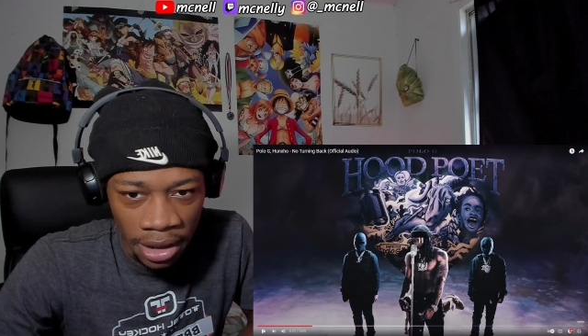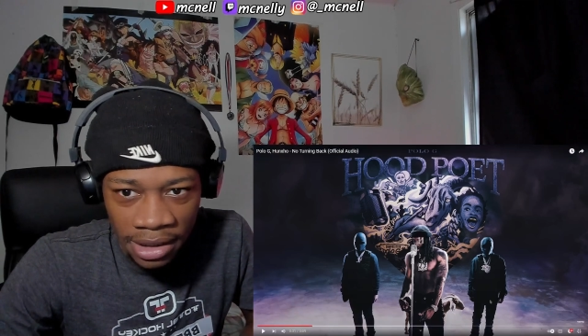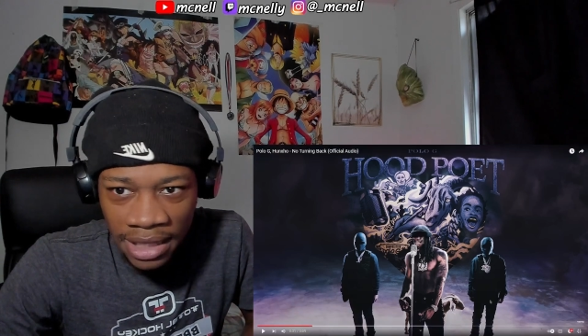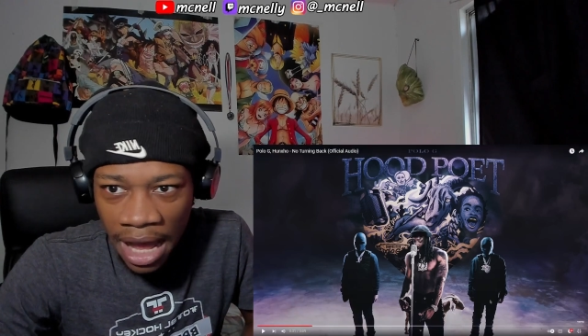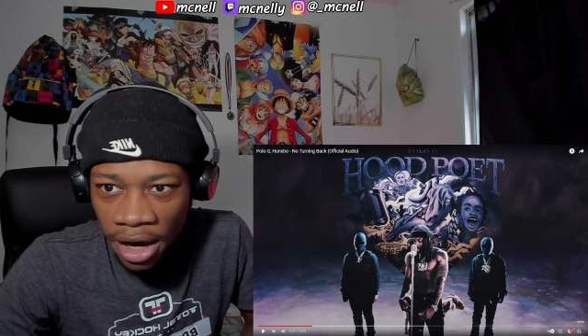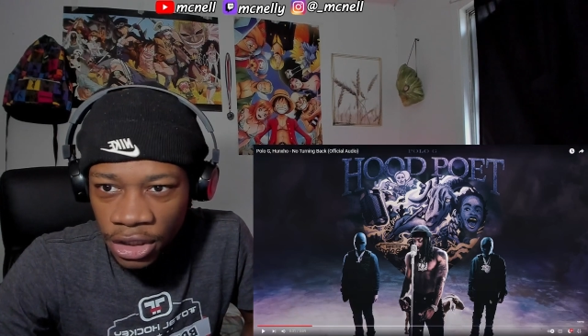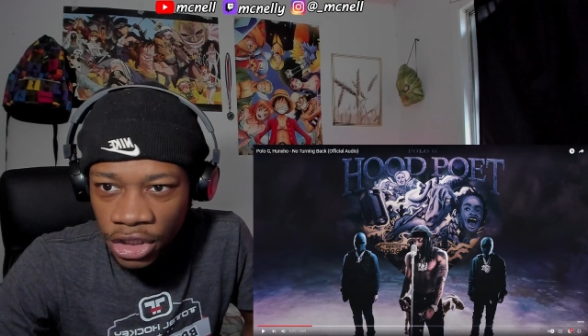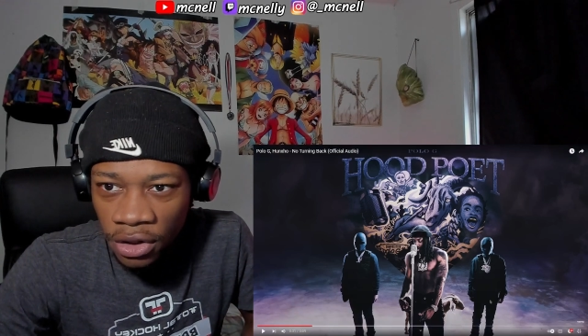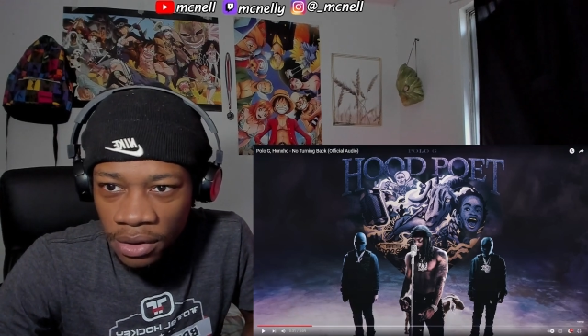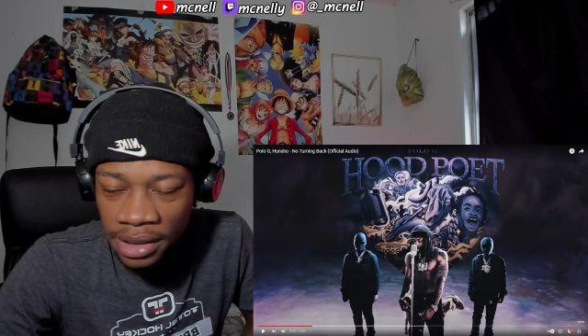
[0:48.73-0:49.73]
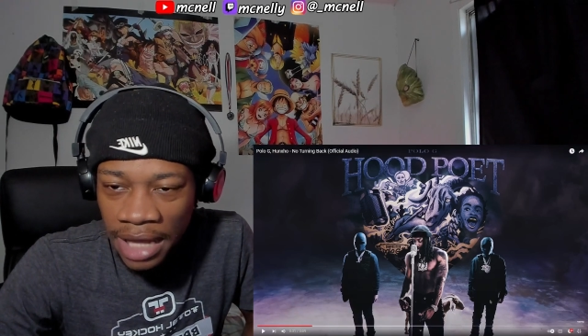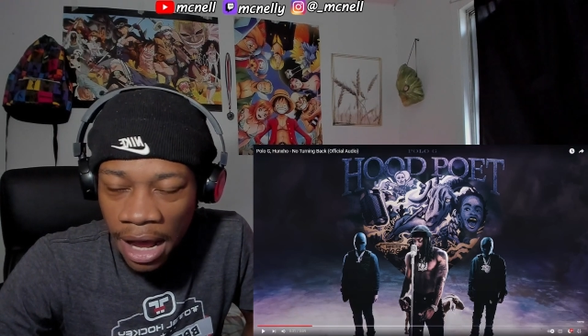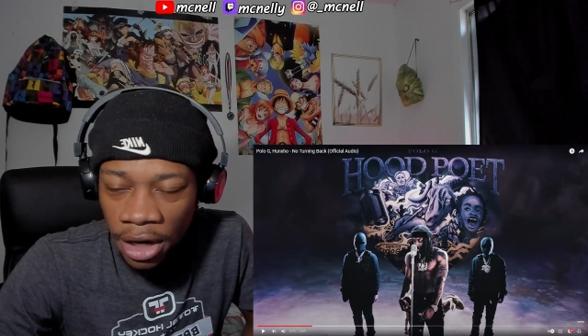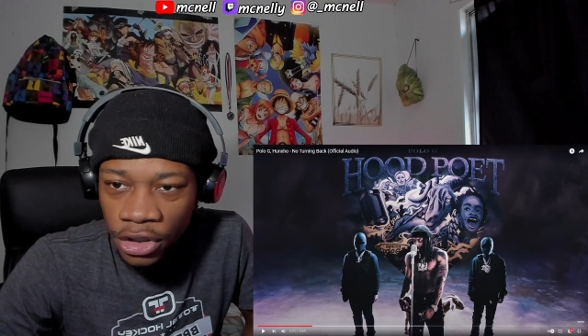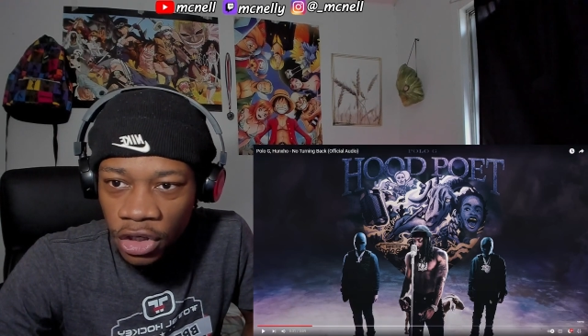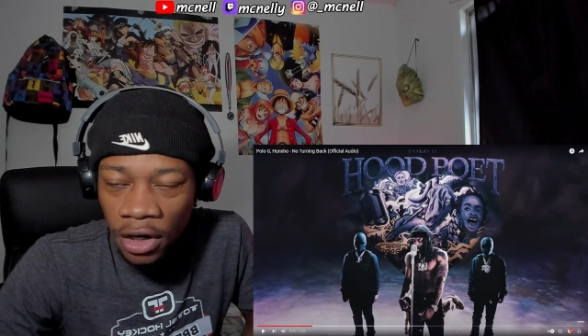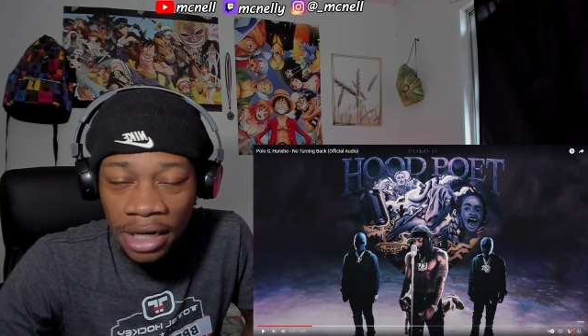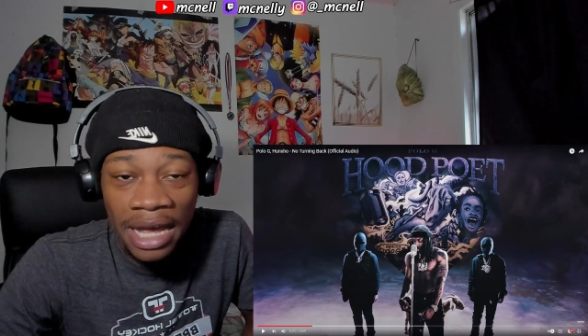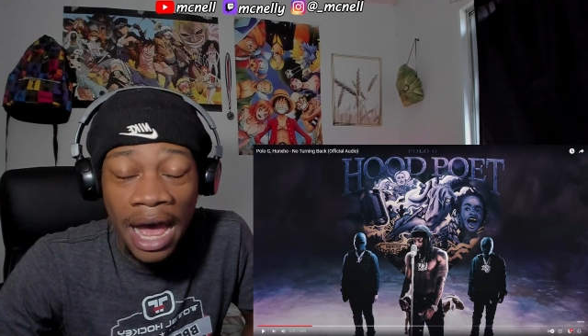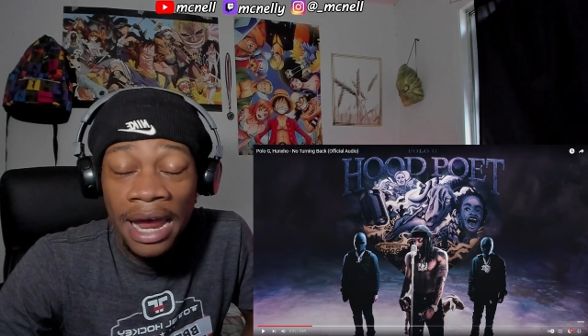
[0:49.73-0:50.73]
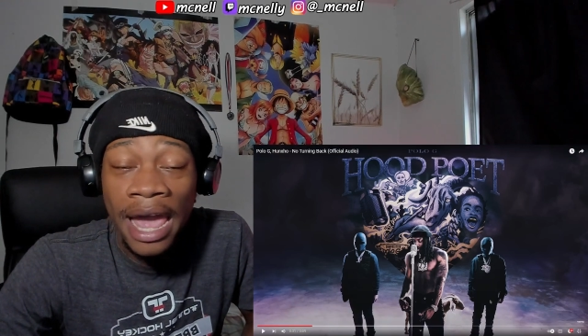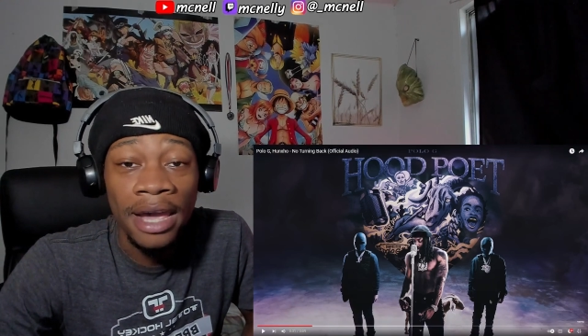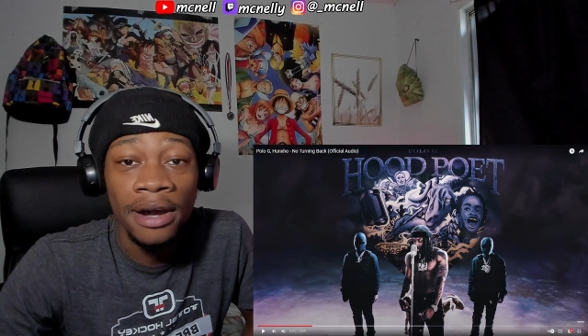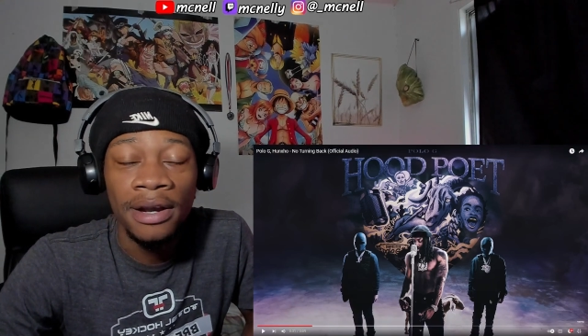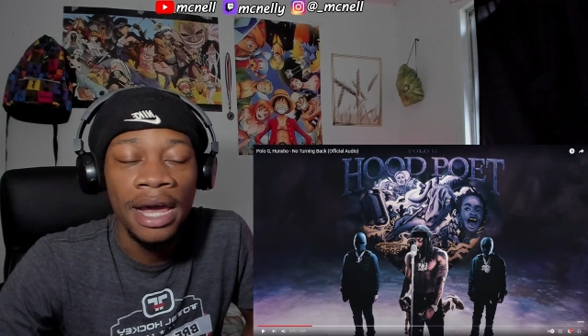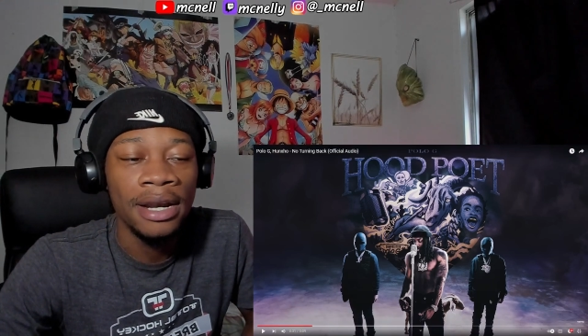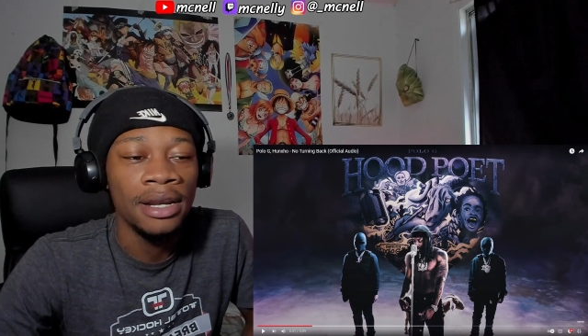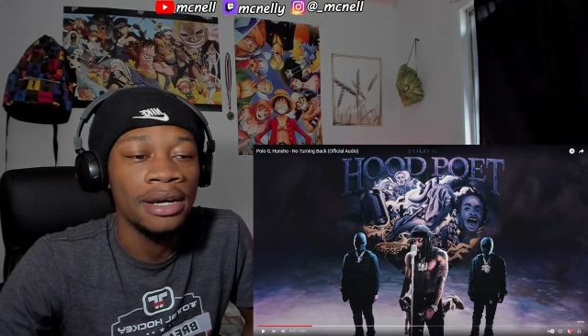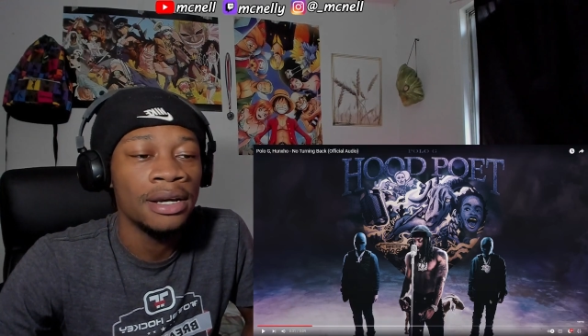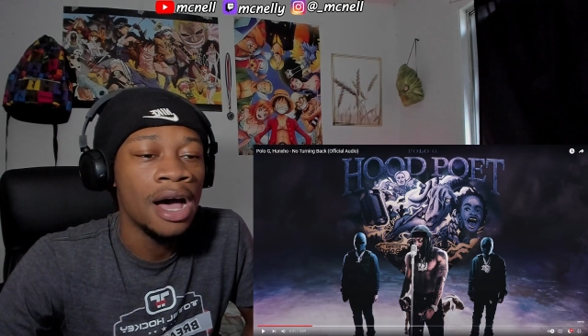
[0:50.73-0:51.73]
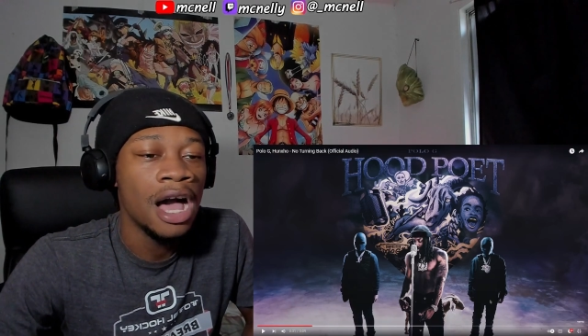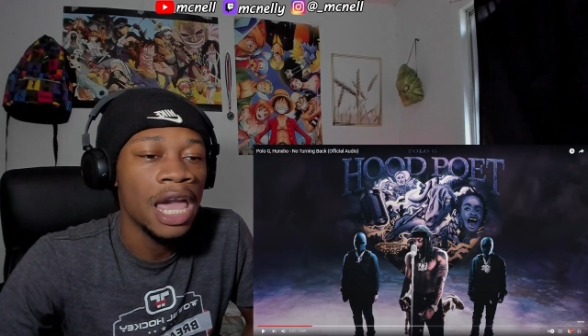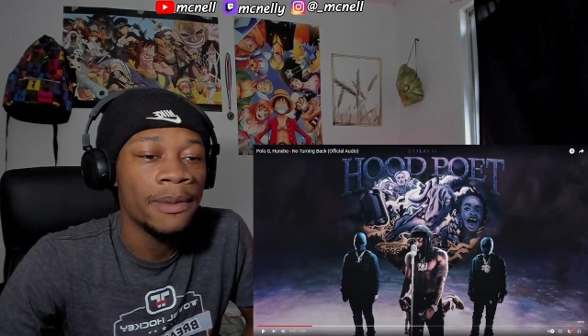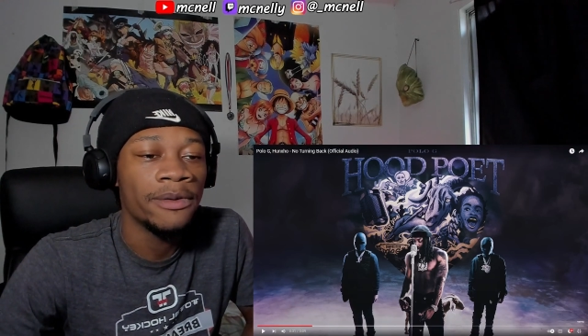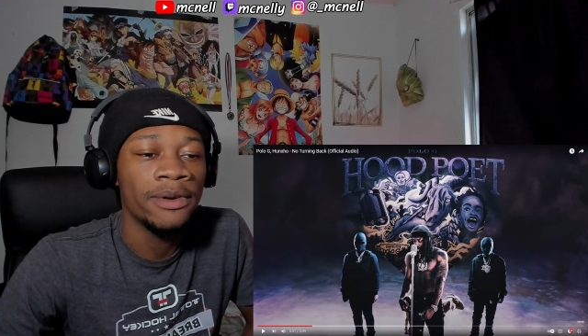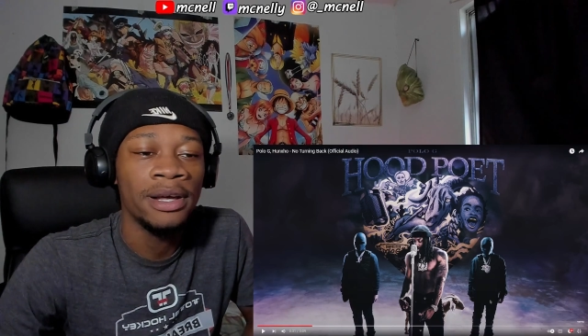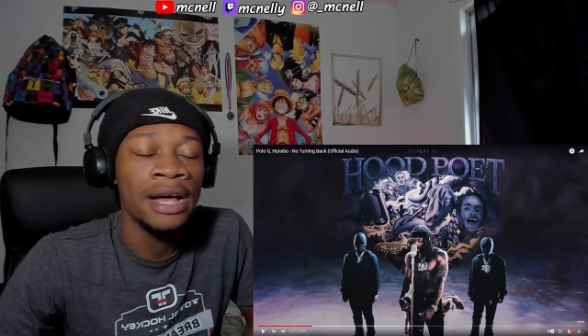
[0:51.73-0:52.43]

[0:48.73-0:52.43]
Is that Hunxho? Because I ain't gonna lie, look, I'll keep it real.